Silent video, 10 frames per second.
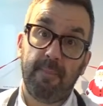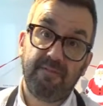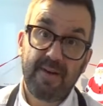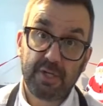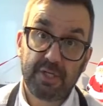
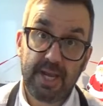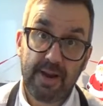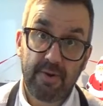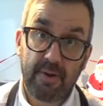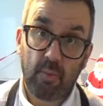
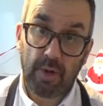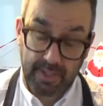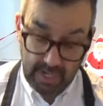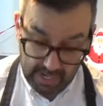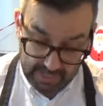vegetarian one
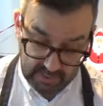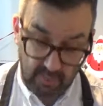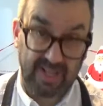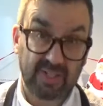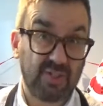as
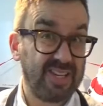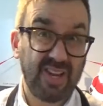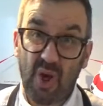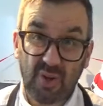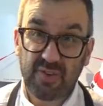well. So there's
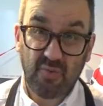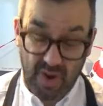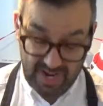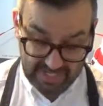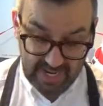lots of
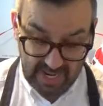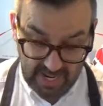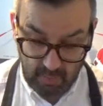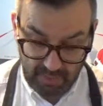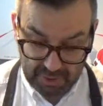ways
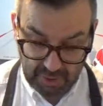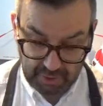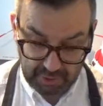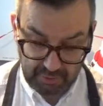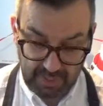in which you can
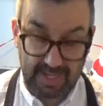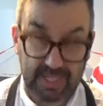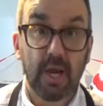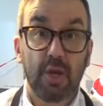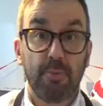do that.
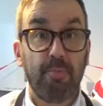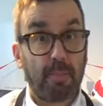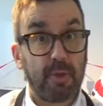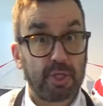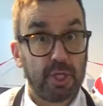You
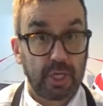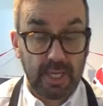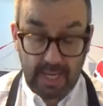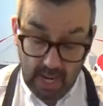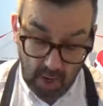pop your
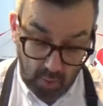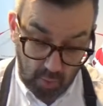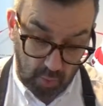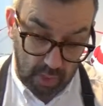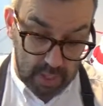turkey
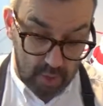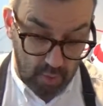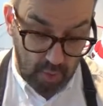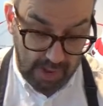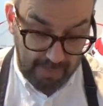or
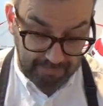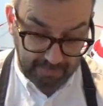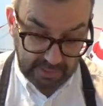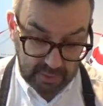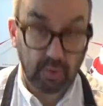your
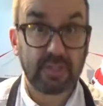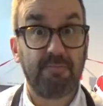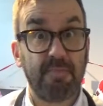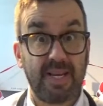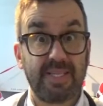sauce of
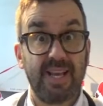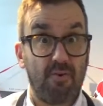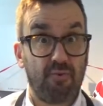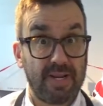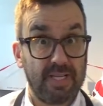meat
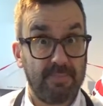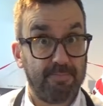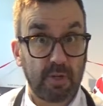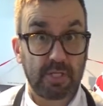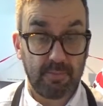right in the
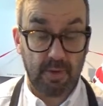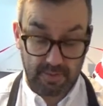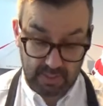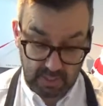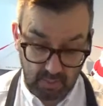bottom of
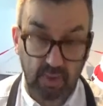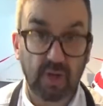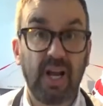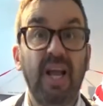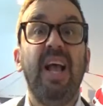the slow
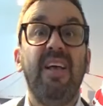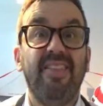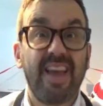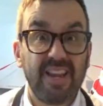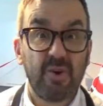cooker,
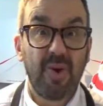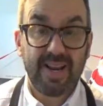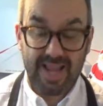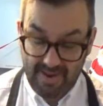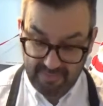then you
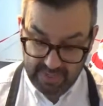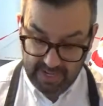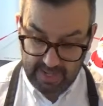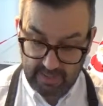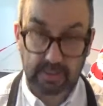add
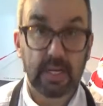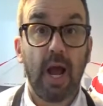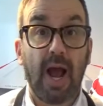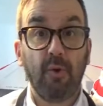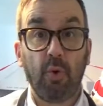everything else.
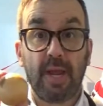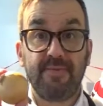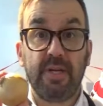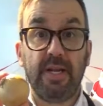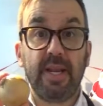And all I've
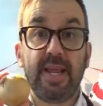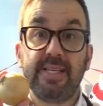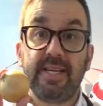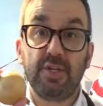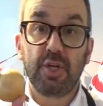done is
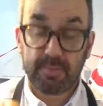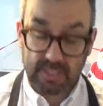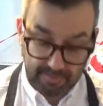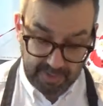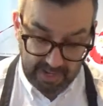I chopped
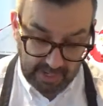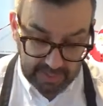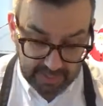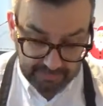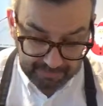up an
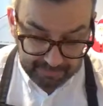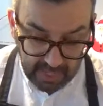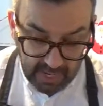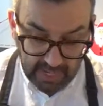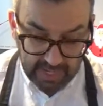onion.
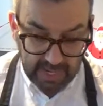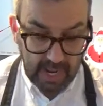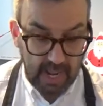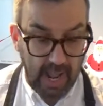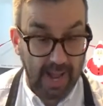I
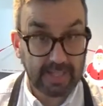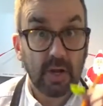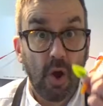had